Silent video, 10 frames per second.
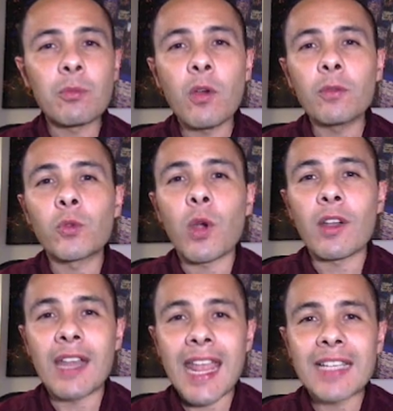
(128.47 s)
move to
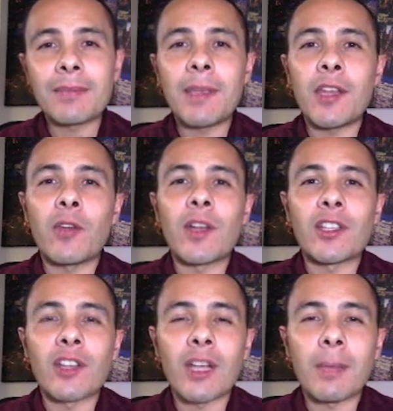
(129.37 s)
our next video
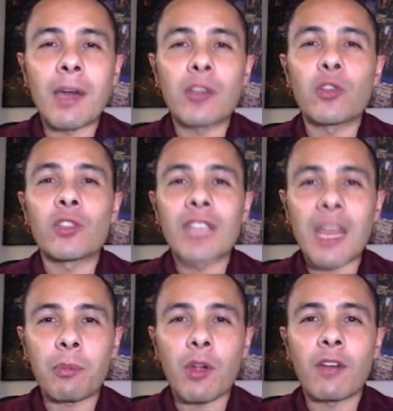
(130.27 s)
and talk about your
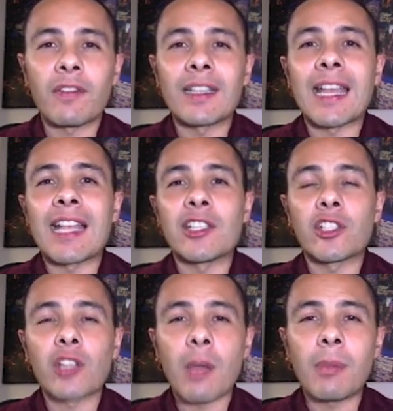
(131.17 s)
take profit and
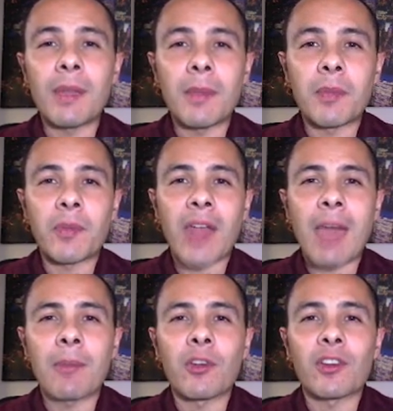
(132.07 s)
stop limit
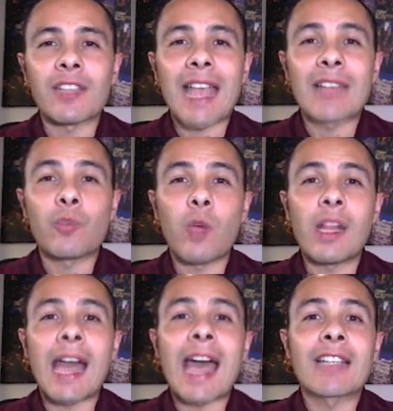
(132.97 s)
parameters as
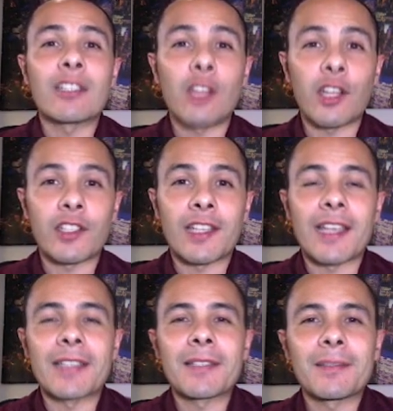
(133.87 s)
well as lot
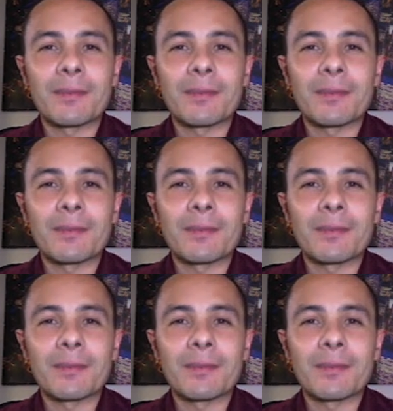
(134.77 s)
size.